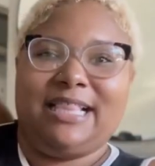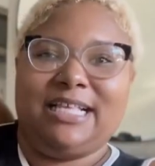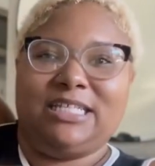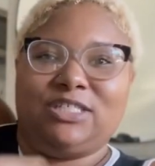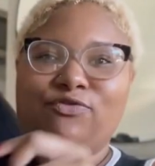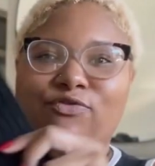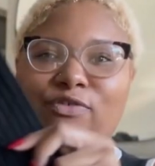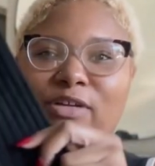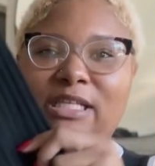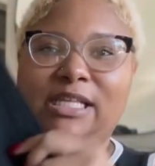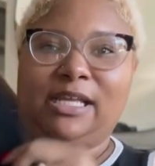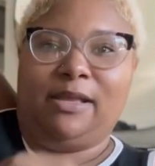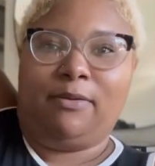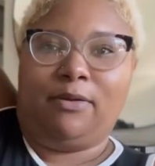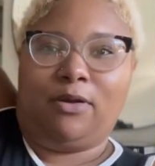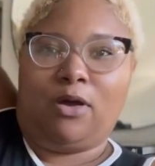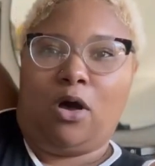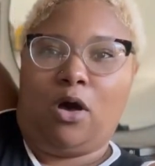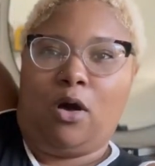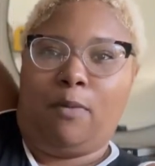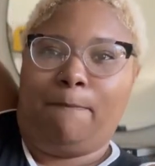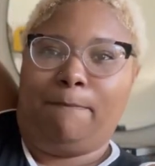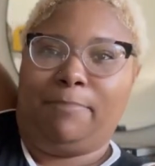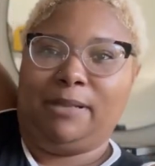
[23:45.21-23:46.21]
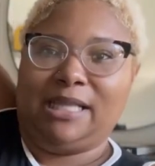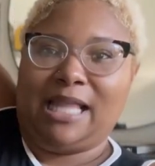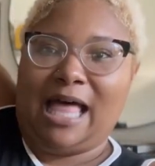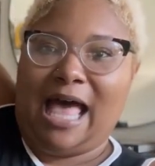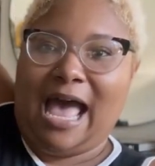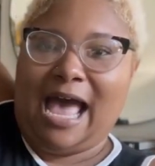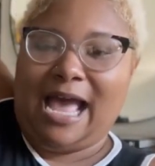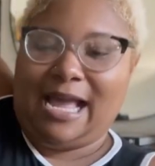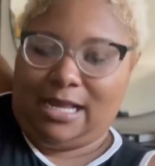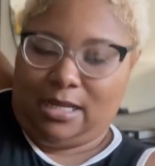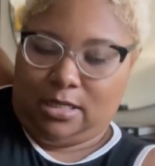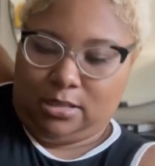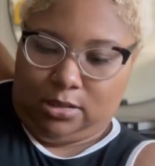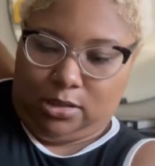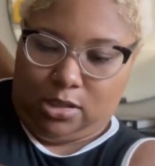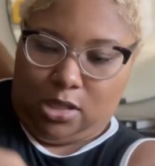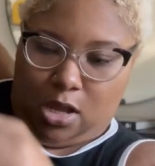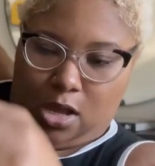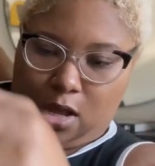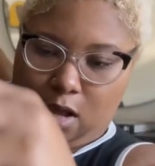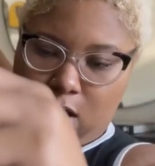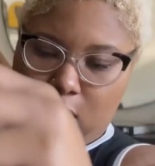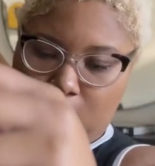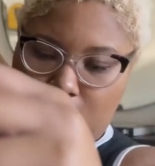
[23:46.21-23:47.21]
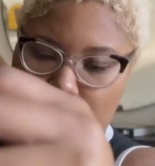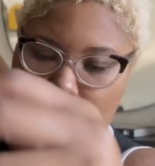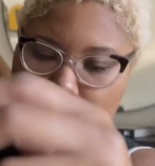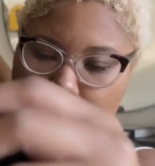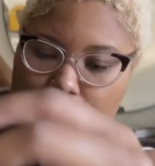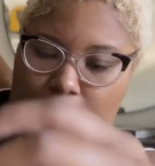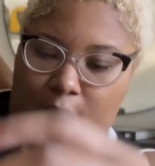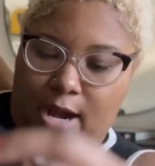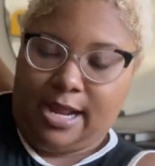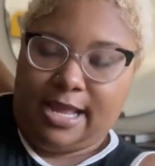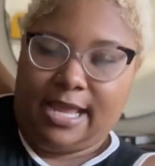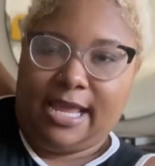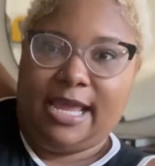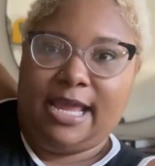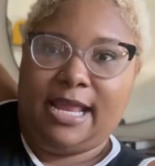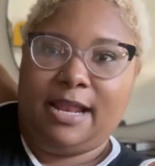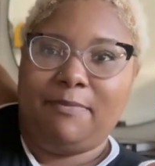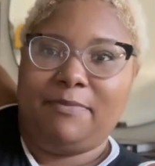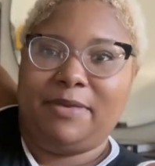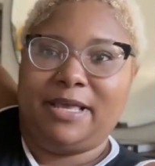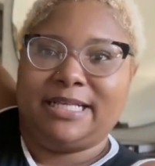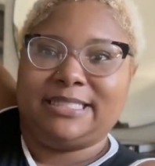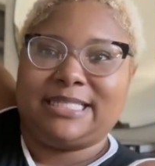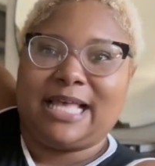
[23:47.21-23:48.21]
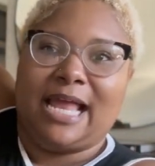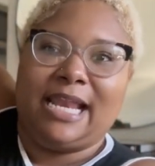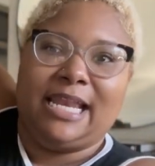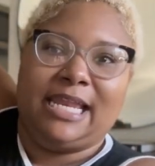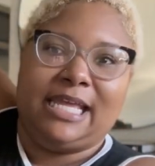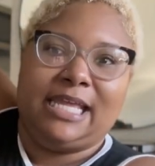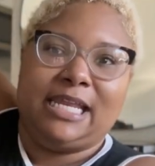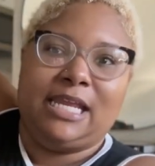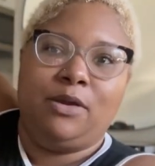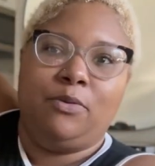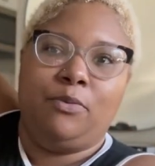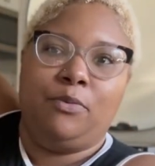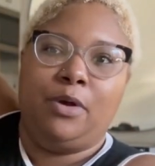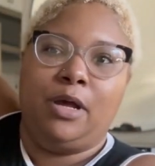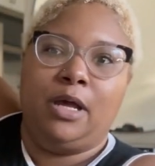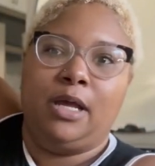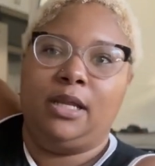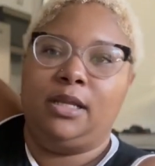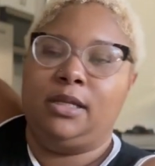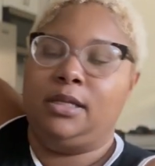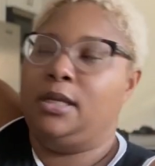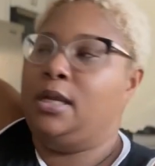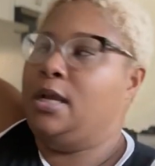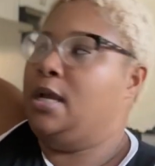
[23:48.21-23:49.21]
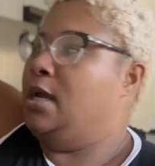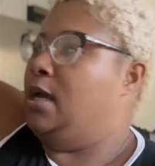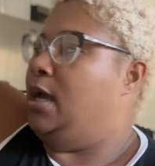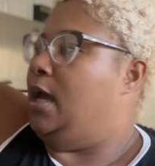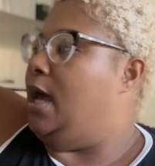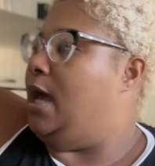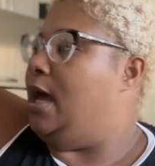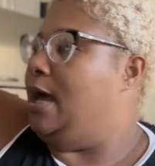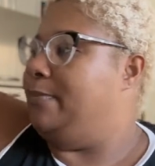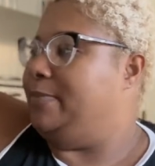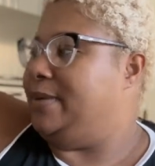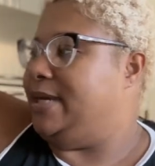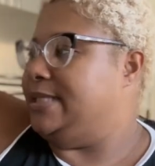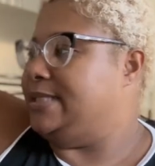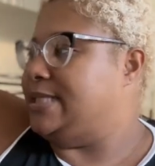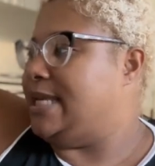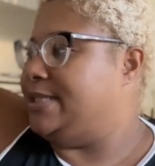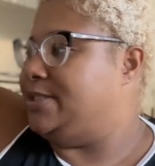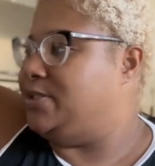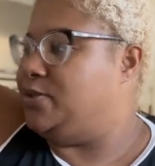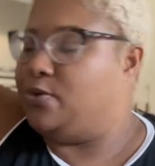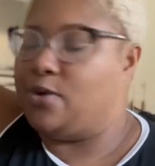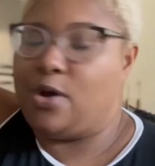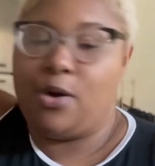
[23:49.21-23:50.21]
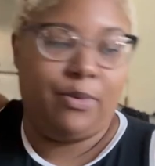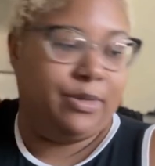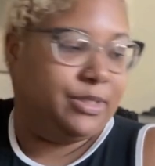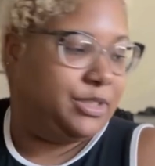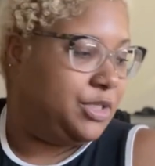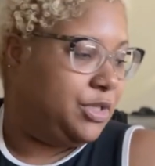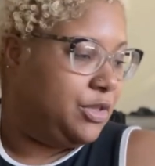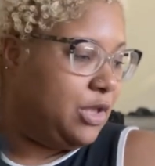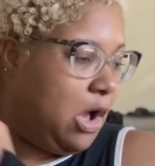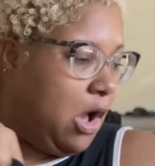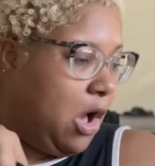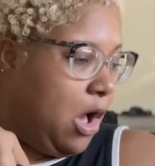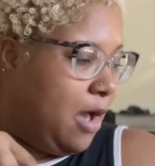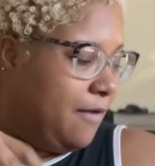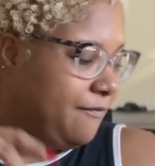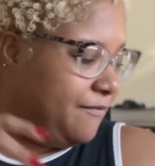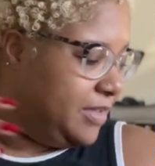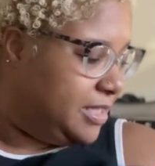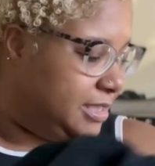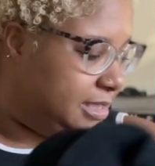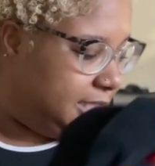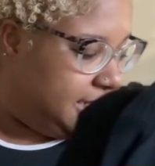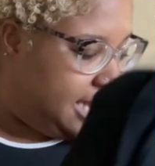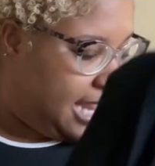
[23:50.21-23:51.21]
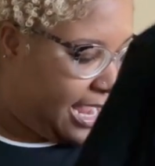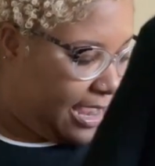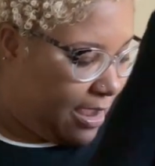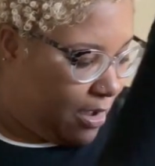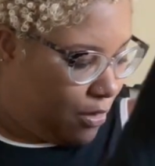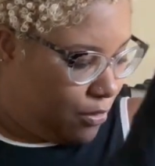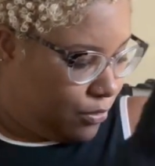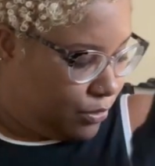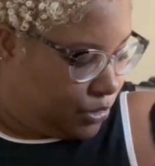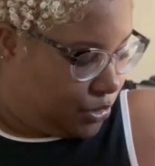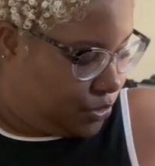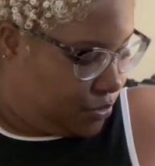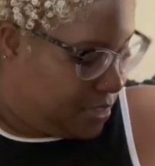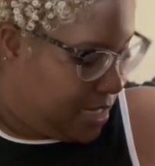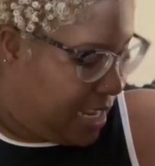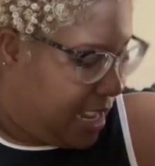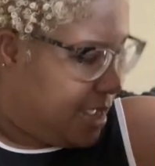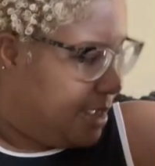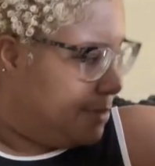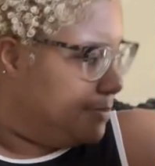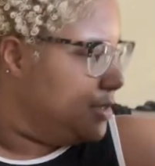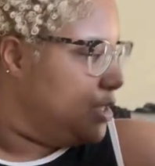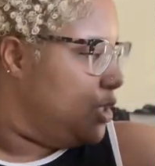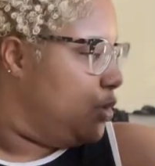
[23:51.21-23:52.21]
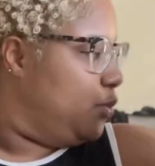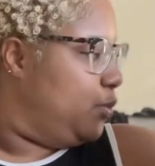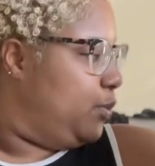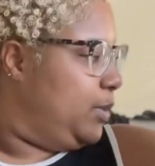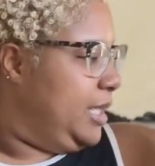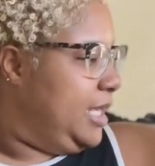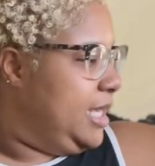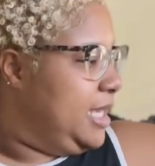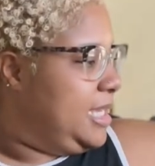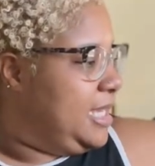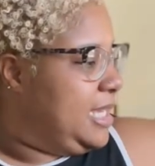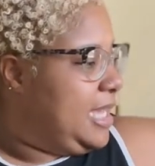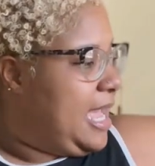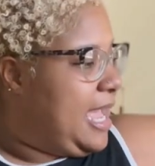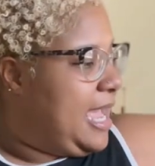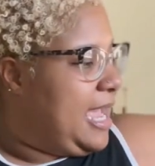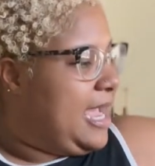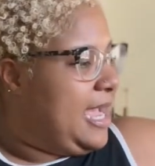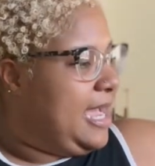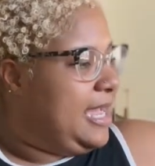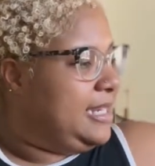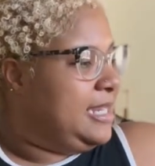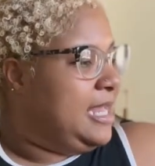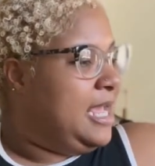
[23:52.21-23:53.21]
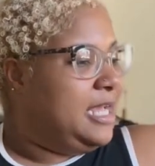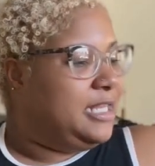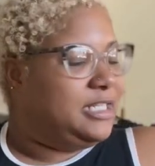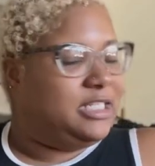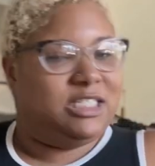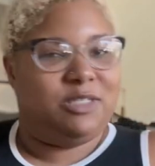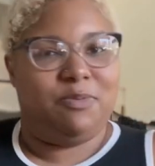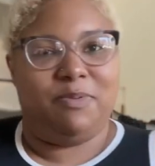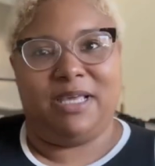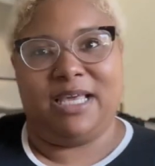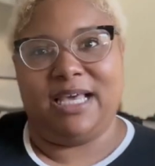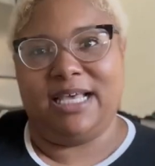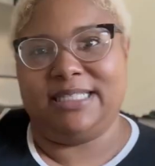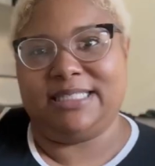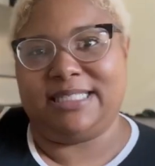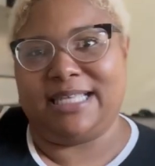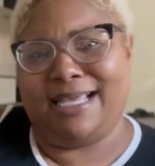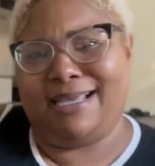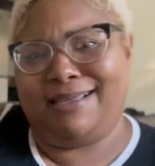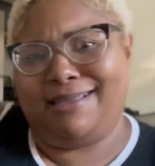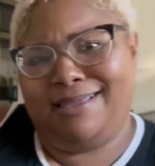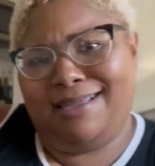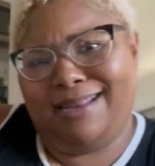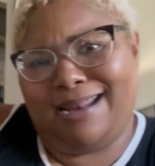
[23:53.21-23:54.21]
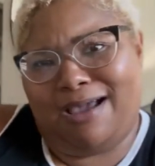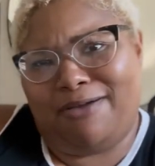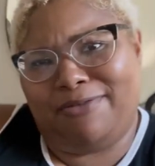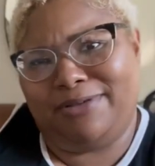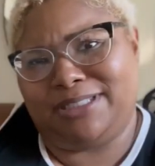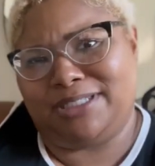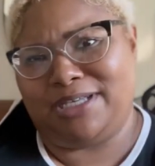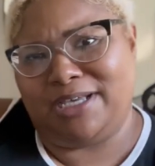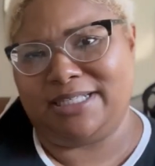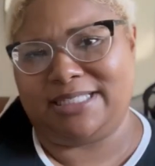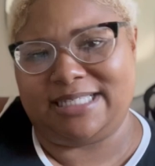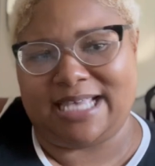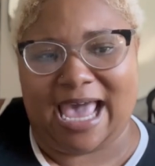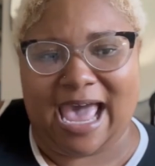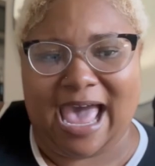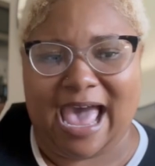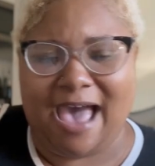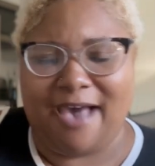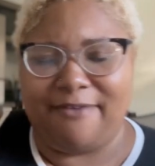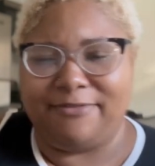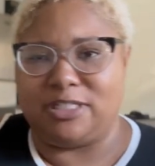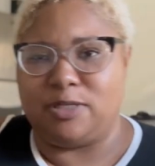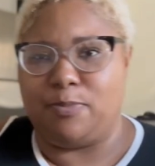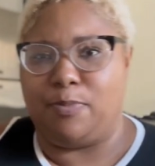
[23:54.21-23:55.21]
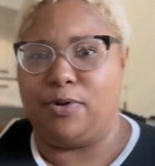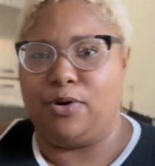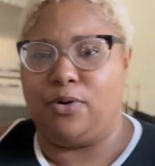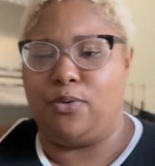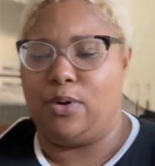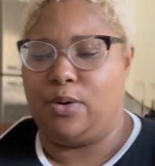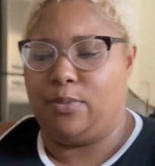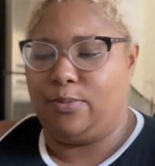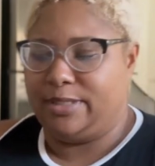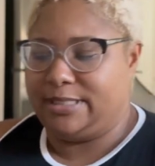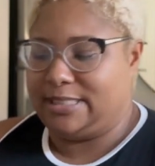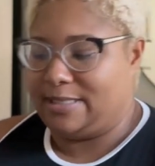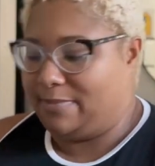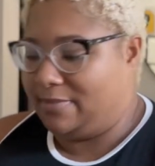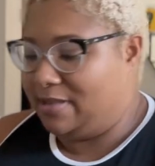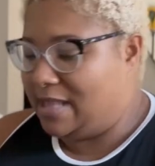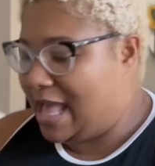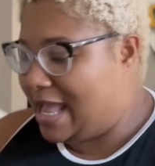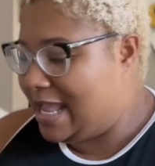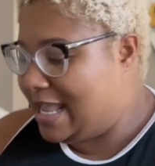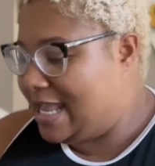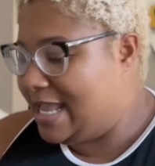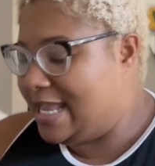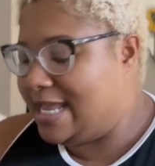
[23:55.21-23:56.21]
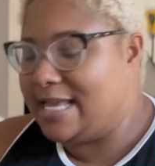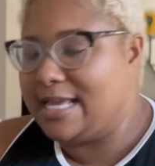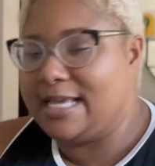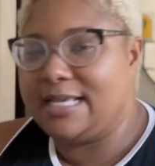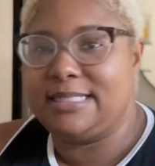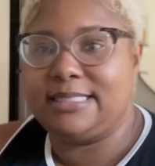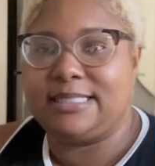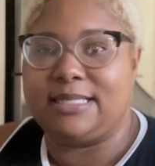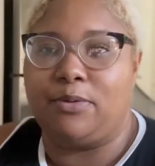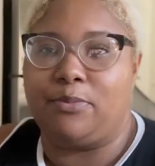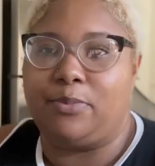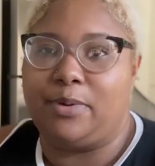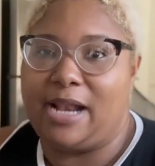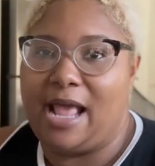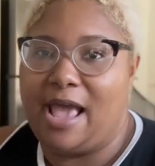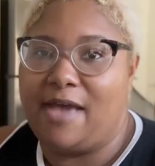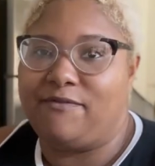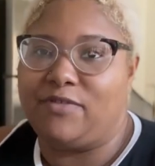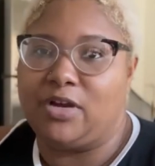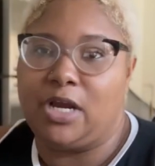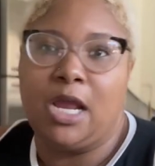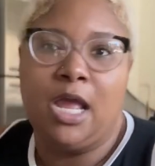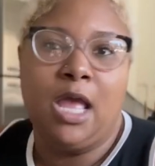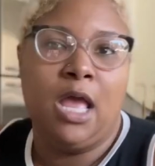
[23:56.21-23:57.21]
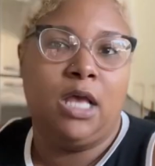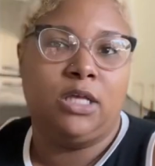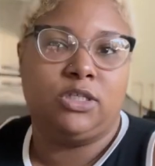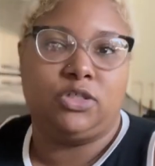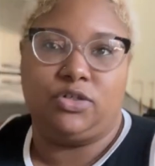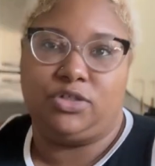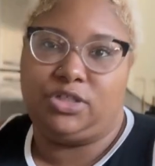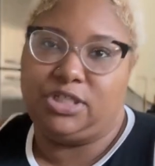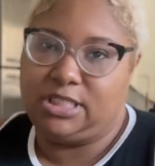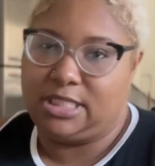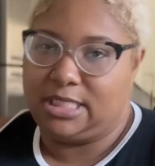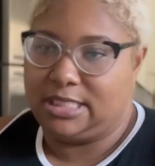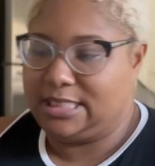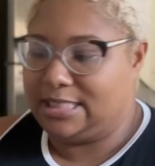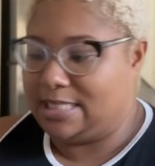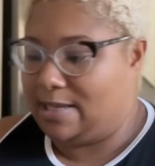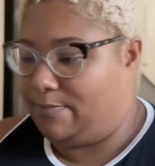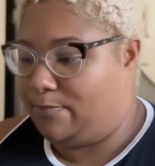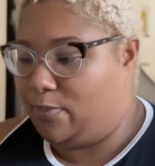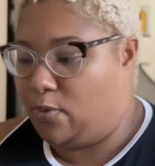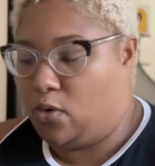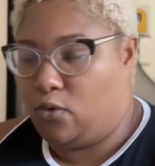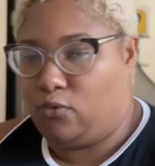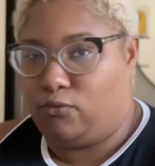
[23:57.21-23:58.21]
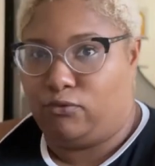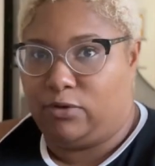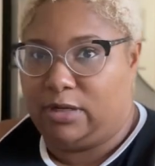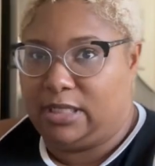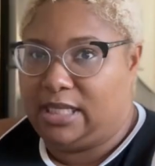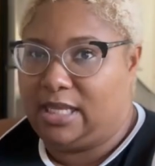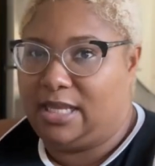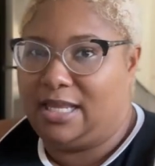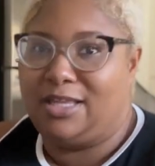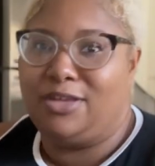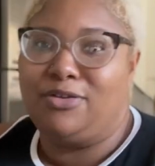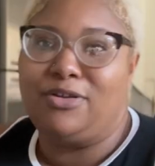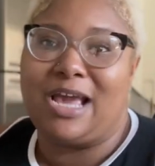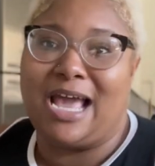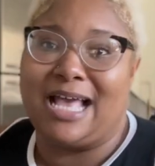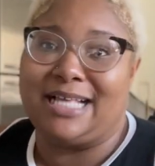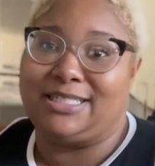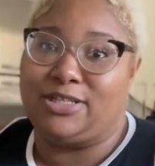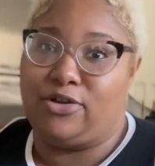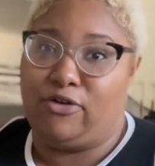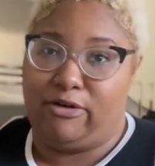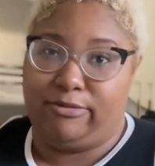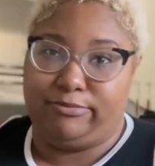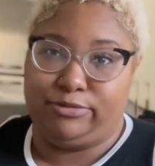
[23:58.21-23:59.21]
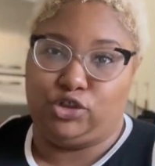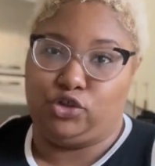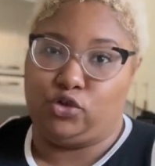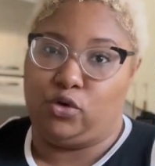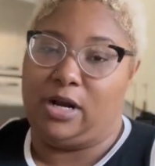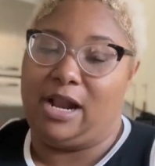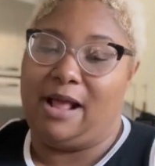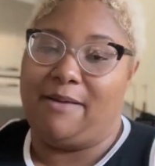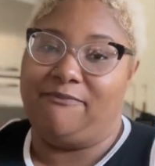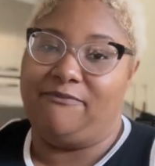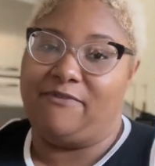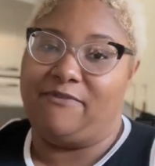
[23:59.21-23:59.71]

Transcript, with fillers: this really black long cardigan because I needed one, because I do go into the office now 2 times a week, and just because, like, you know, it's good to have to put on with some leggings or whatever. So it's just a simple, really, you guys know I'm short, I'm